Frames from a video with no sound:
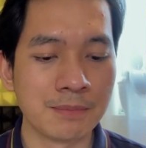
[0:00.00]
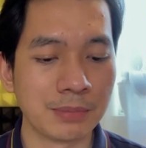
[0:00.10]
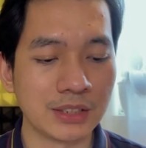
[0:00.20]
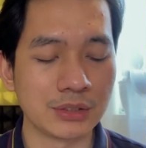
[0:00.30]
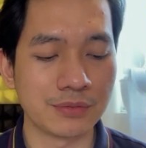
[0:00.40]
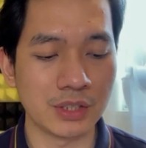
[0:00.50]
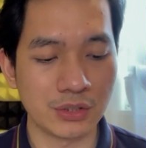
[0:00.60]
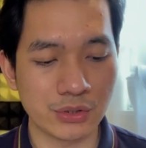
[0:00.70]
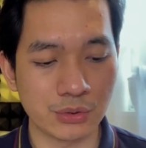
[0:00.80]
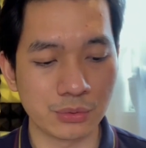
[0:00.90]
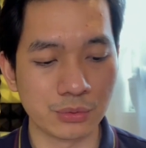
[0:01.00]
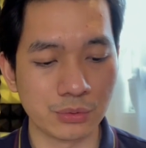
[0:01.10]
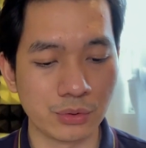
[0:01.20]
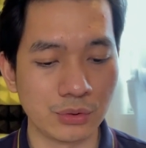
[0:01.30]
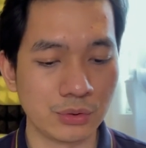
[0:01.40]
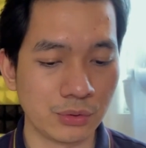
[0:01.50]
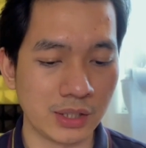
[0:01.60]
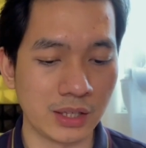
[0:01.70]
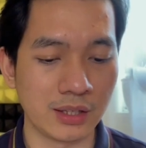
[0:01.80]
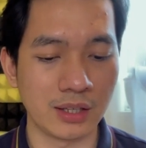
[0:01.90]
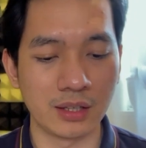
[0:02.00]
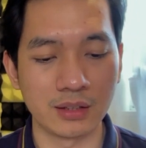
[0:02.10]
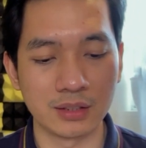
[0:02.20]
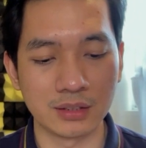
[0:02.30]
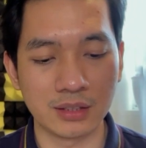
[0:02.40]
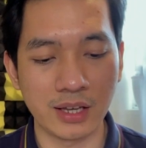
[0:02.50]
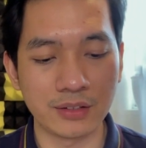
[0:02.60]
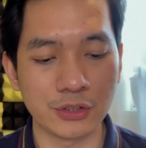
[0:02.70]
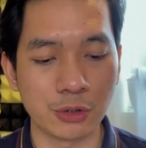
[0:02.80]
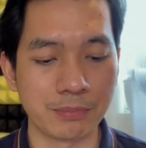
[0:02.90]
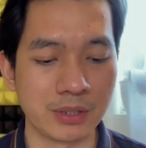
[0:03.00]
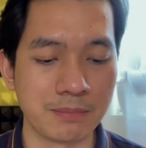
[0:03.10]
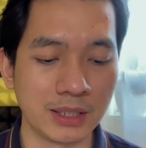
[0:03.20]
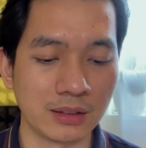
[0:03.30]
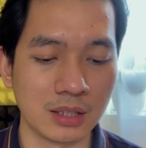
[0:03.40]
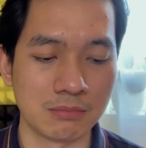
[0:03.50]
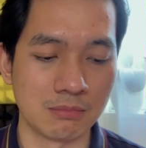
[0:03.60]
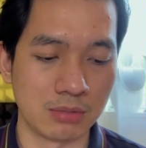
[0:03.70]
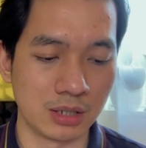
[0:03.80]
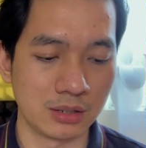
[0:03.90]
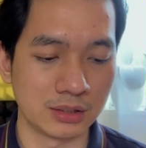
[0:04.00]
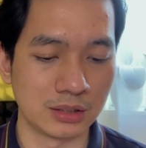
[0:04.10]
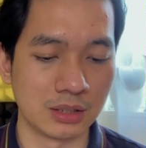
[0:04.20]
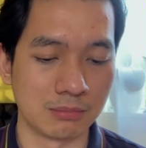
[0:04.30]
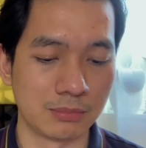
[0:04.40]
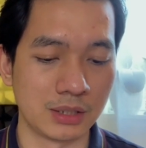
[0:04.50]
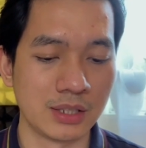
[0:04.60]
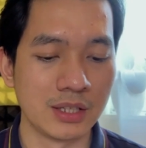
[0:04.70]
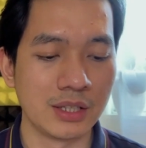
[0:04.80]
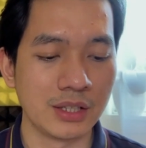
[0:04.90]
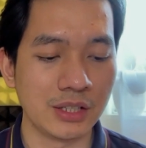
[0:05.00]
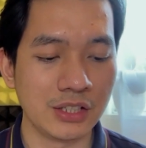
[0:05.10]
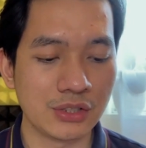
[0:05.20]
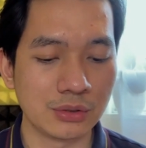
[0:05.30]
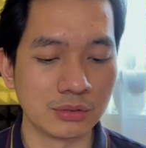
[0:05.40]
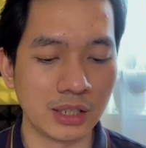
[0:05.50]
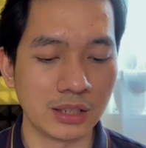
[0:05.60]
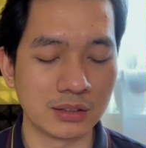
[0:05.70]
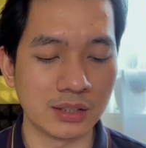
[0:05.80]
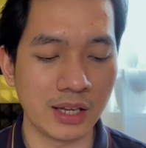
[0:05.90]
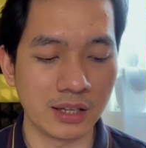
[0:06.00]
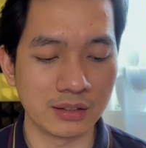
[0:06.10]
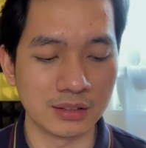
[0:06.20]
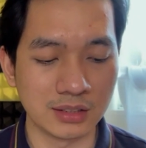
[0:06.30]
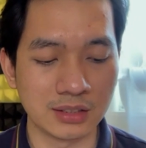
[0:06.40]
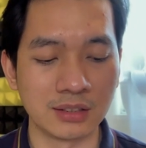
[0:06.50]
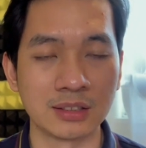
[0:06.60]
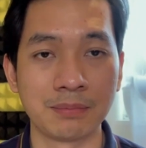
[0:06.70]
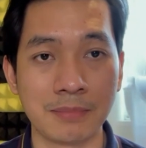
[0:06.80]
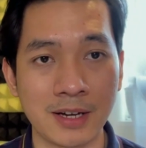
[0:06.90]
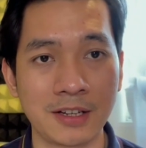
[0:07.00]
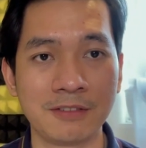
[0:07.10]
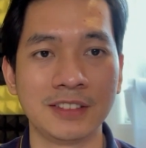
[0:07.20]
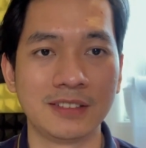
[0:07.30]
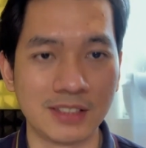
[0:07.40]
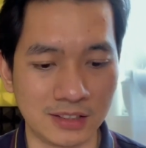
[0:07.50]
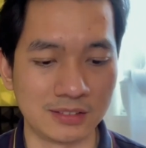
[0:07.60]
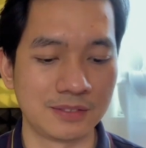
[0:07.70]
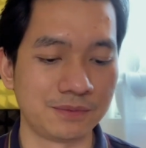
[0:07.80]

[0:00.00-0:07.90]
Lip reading: Place of issue UK and enter permit number, the number, issue date and the expiry date.